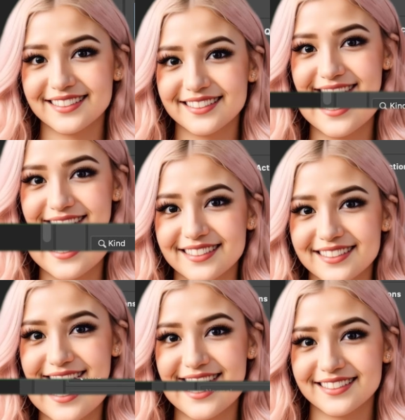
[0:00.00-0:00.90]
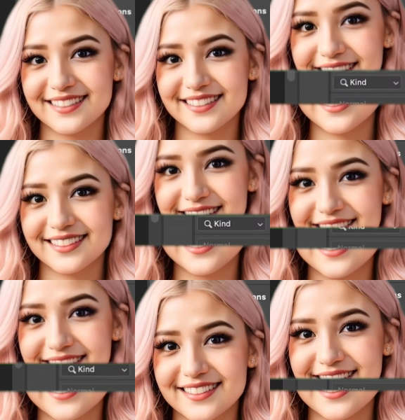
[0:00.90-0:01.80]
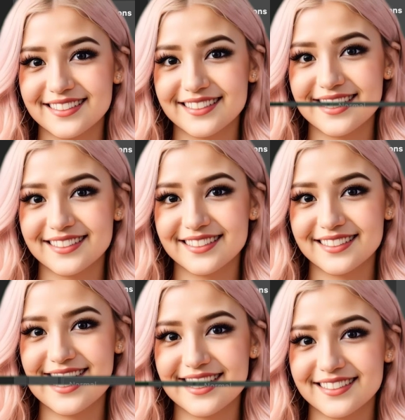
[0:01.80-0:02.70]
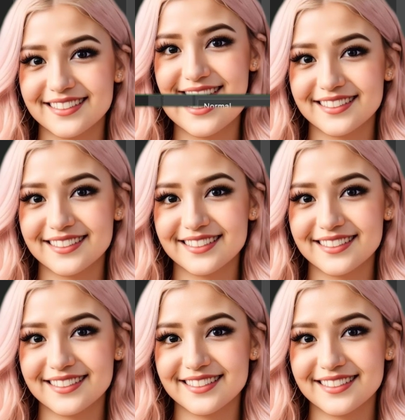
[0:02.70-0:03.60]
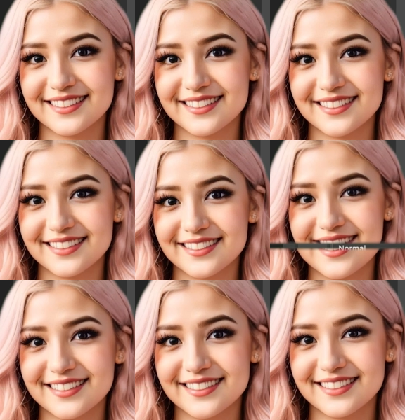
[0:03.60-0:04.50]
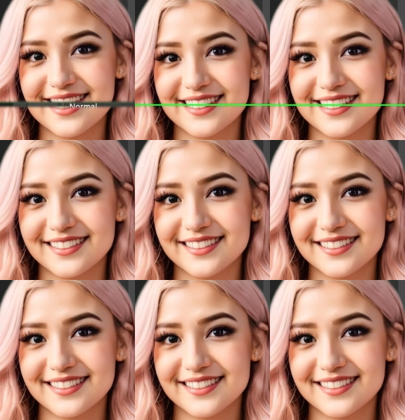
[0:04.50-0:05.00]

And while we're here, let's do them a favor and take a stab at that second tree, just because we can.